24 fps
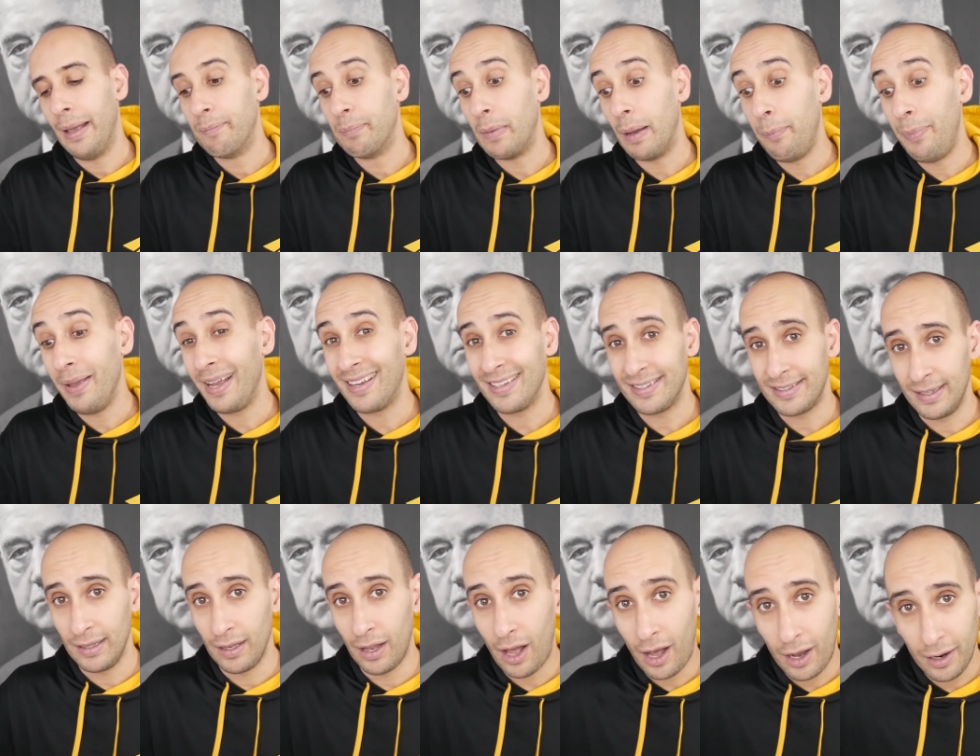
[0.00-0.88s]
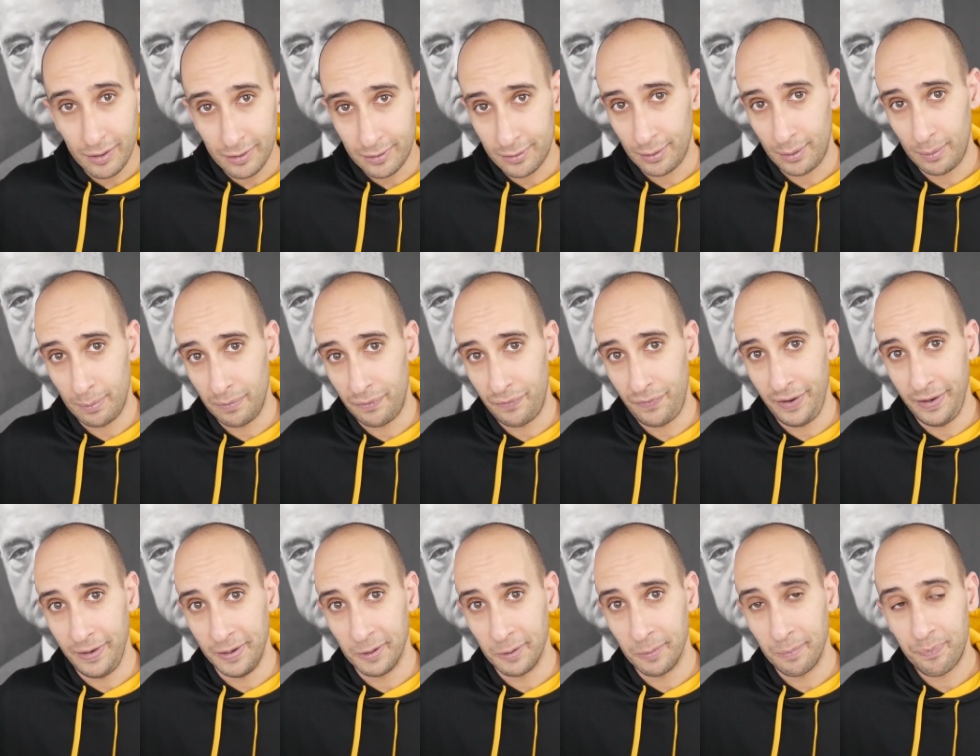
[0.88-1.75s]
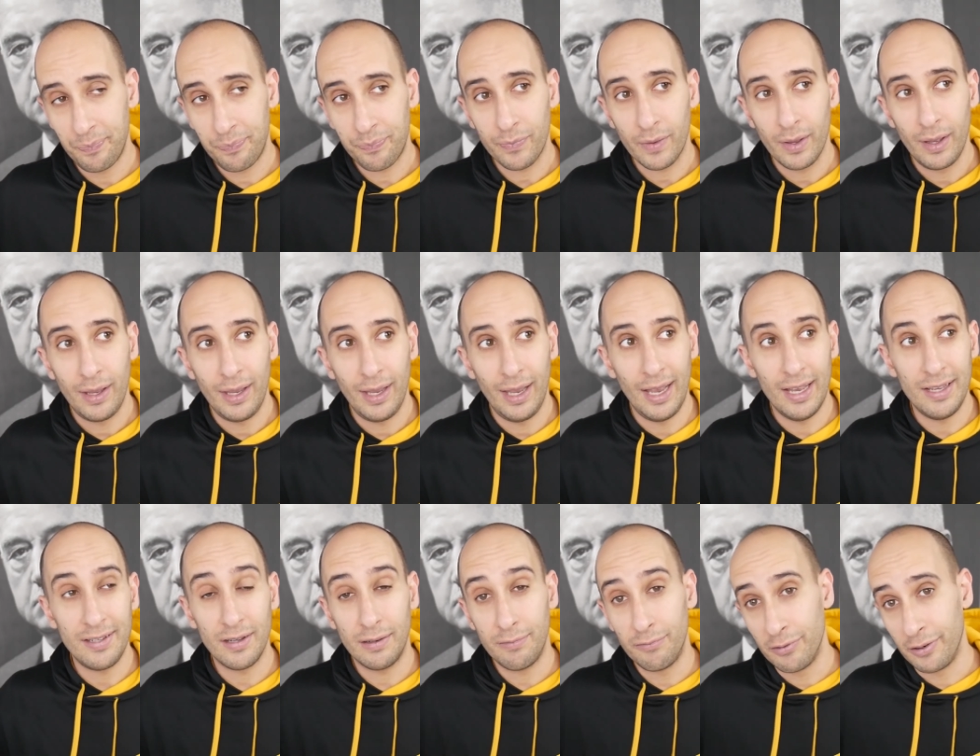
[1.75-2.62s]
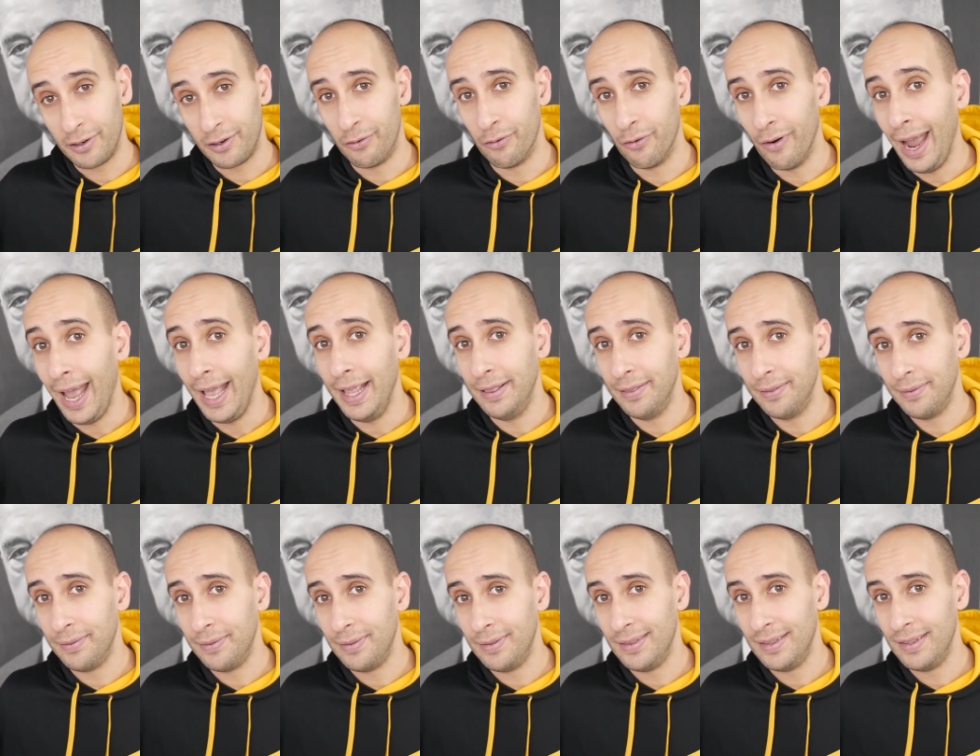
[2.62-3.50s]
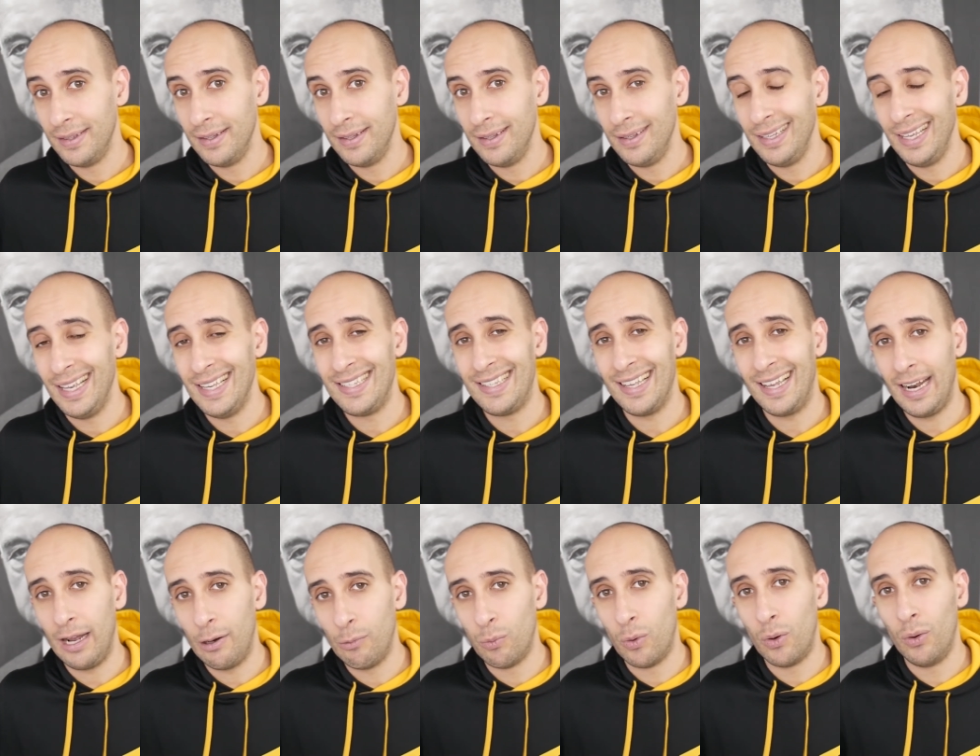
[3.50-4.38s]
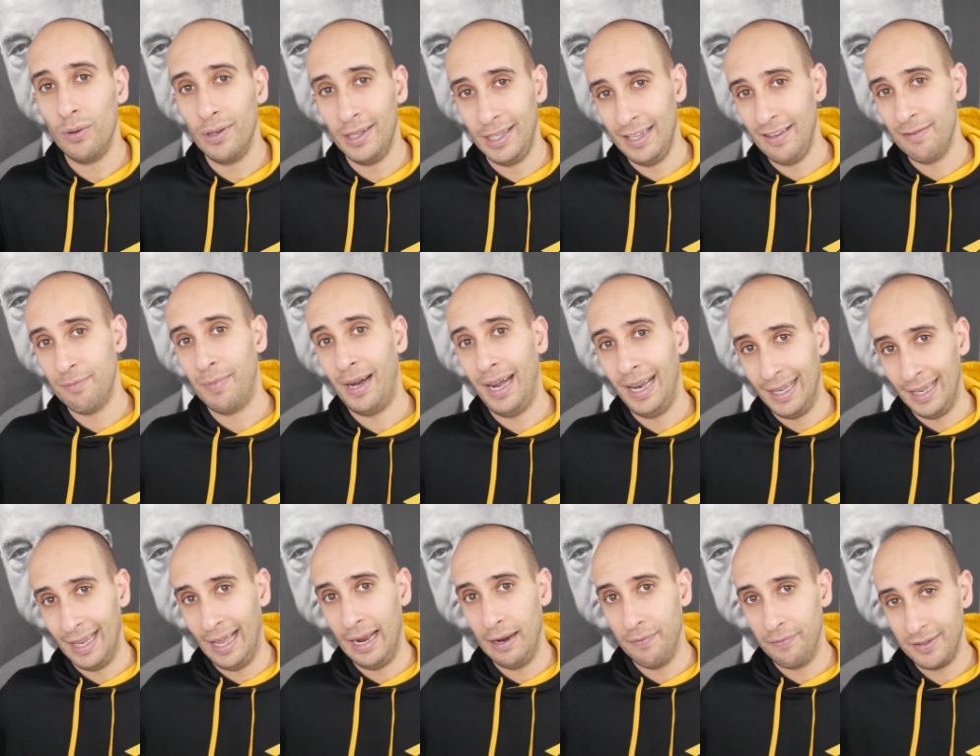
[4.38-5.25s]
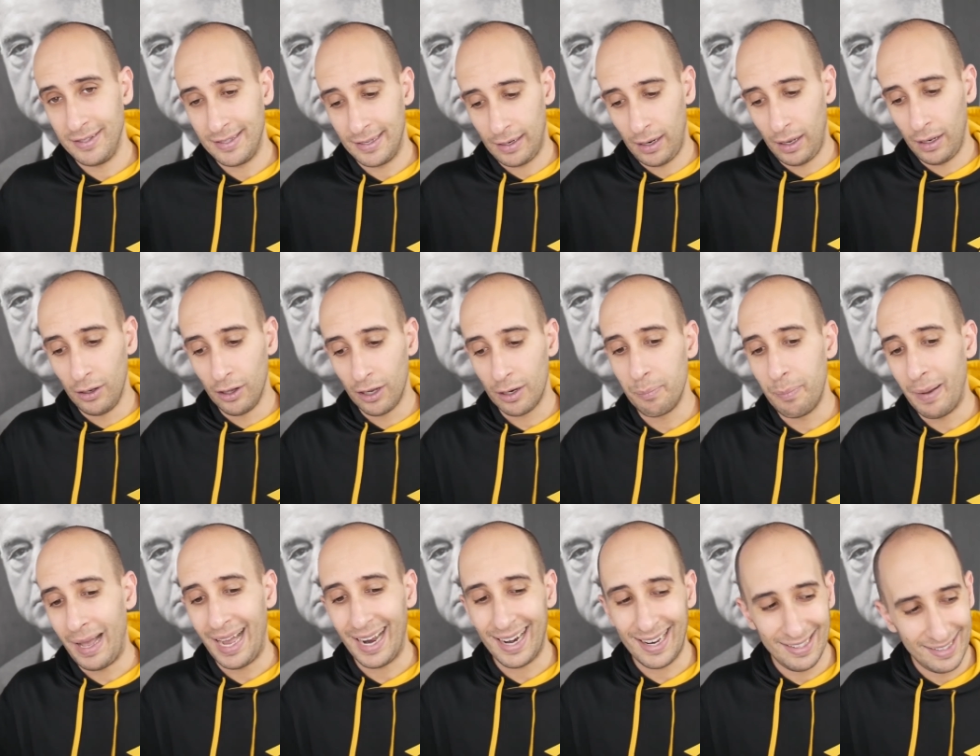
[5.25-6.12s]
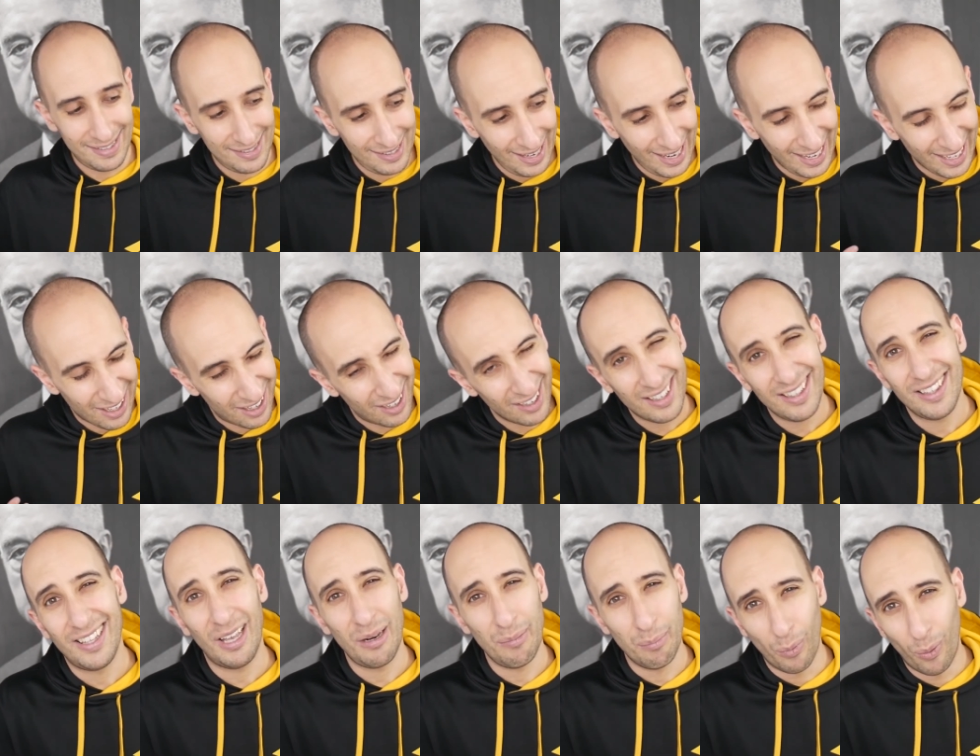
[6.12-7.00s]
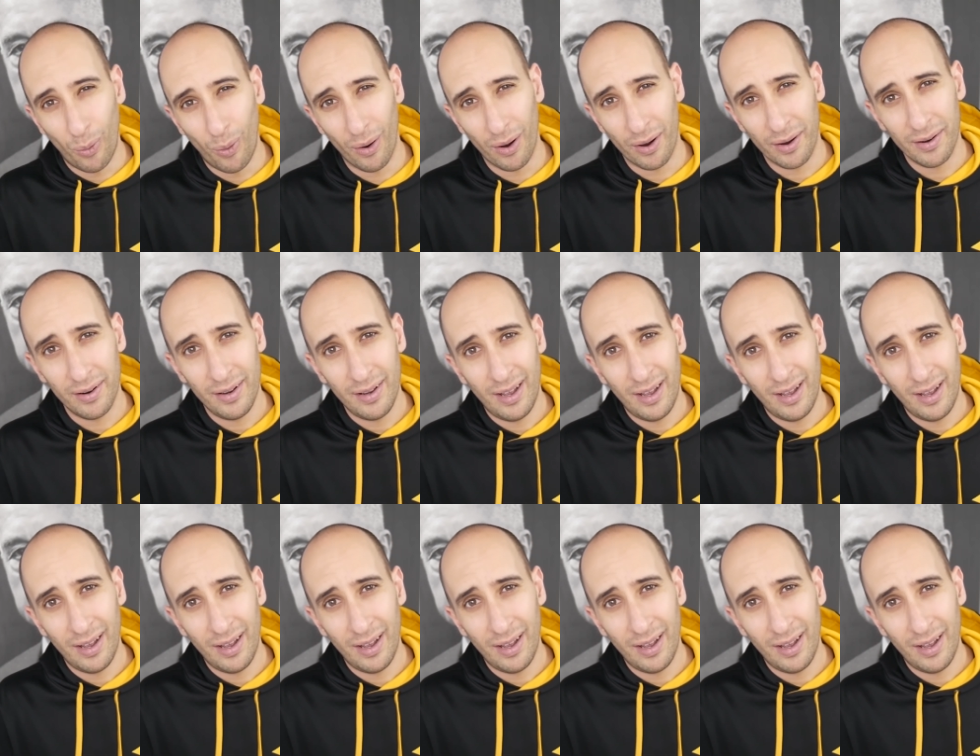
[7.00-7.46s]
My biggest long term fear is of regret, is that I won't live my life, is that I'll look back and say, I could have done more.